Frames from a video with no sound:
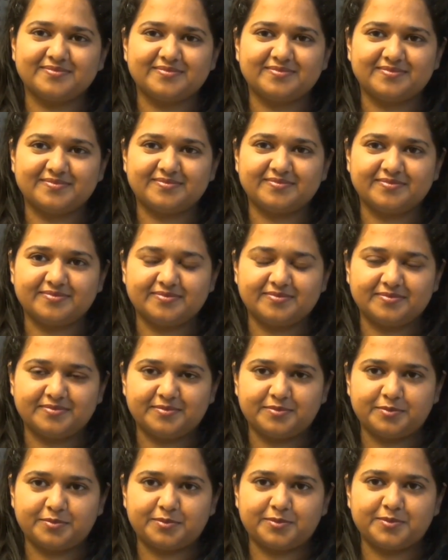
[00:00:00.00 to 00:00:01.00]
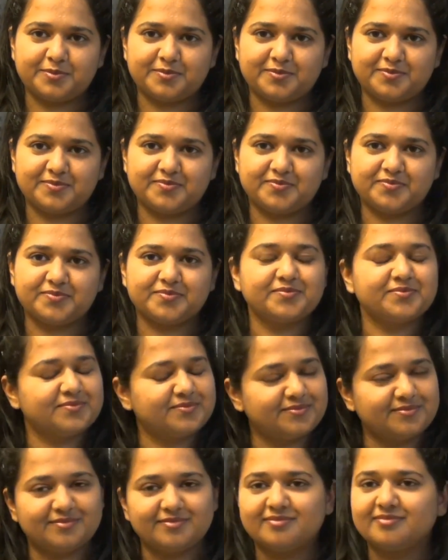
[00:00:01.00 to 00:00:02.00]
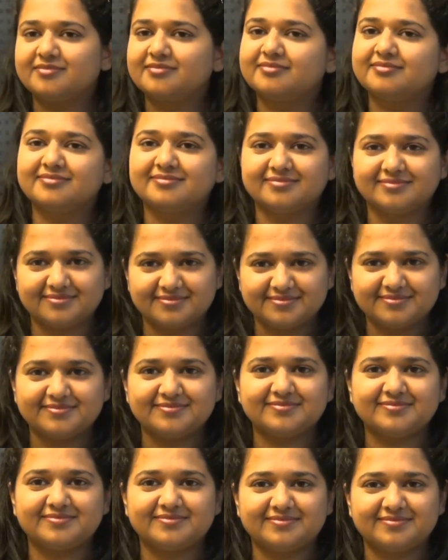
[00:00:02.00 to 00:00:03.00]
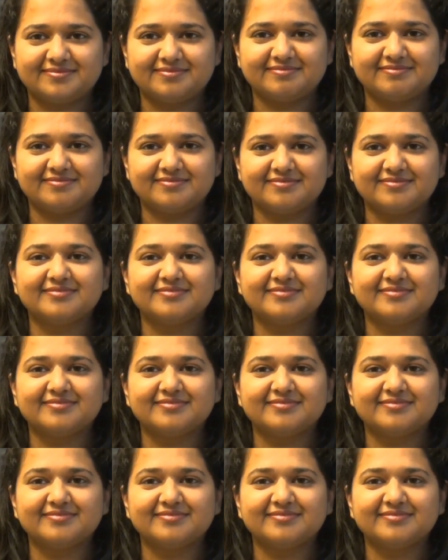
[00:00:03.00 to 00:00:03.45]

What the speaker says: is the right time and the right place, and you still have to be the right person.